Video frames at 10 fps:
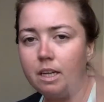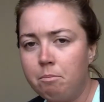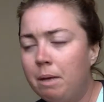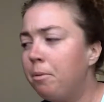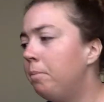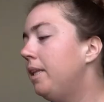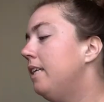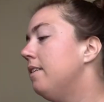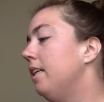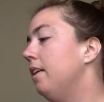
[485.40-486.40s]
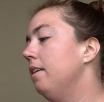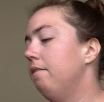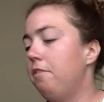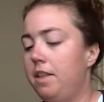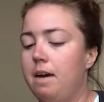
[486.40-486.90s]
people pleasing
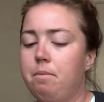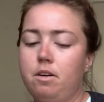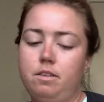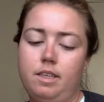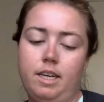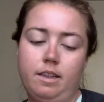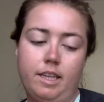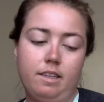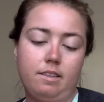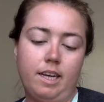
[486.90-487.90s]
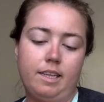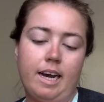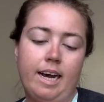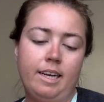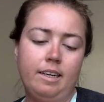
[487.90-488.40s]
for that person and things like
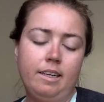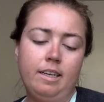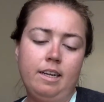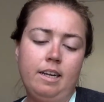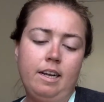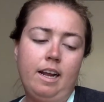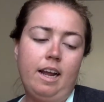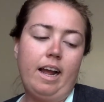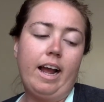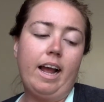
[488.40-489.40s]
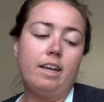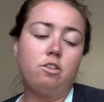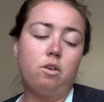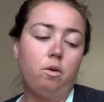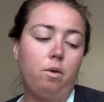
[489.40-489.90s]
that.
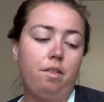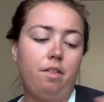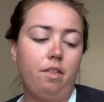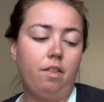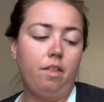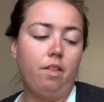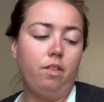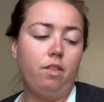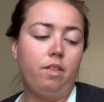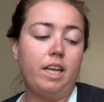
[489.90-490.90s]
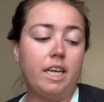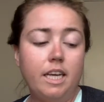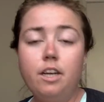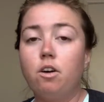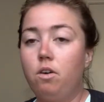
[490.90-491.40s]
So the
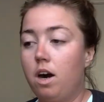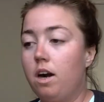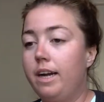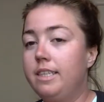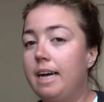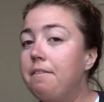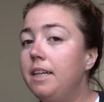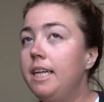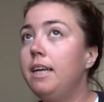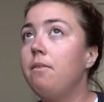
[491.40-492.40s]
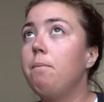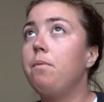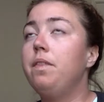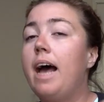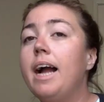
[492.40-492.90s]
ego card,
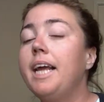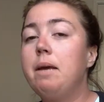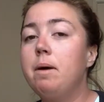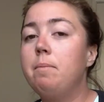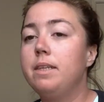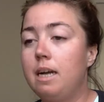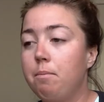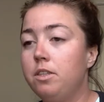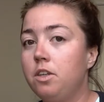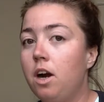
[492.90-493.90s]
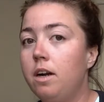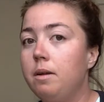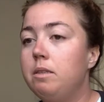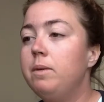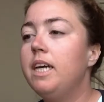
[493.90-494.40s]
that came up, the temperance card,
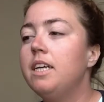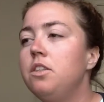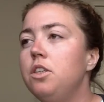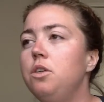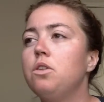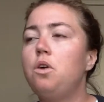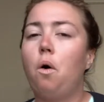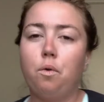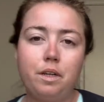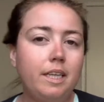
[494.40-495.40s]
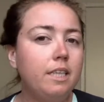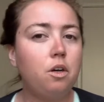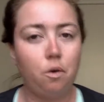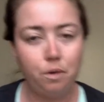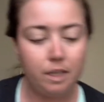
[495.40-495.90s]
is because you're
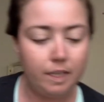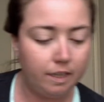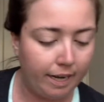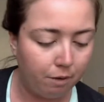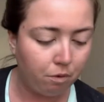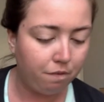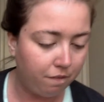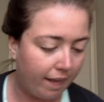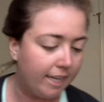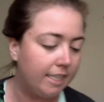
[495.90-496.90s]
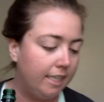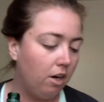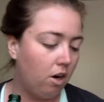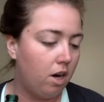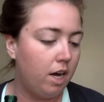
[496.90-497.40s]
totally like reflecting
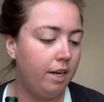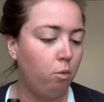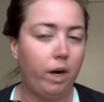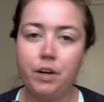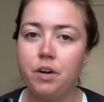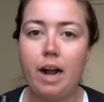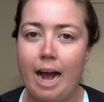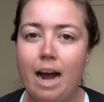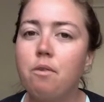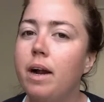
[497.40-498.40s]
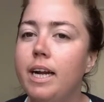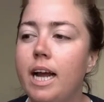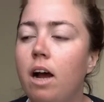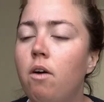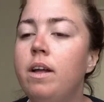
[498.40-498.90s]
on where you're at right
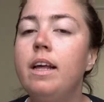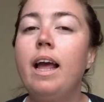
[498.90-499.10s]
now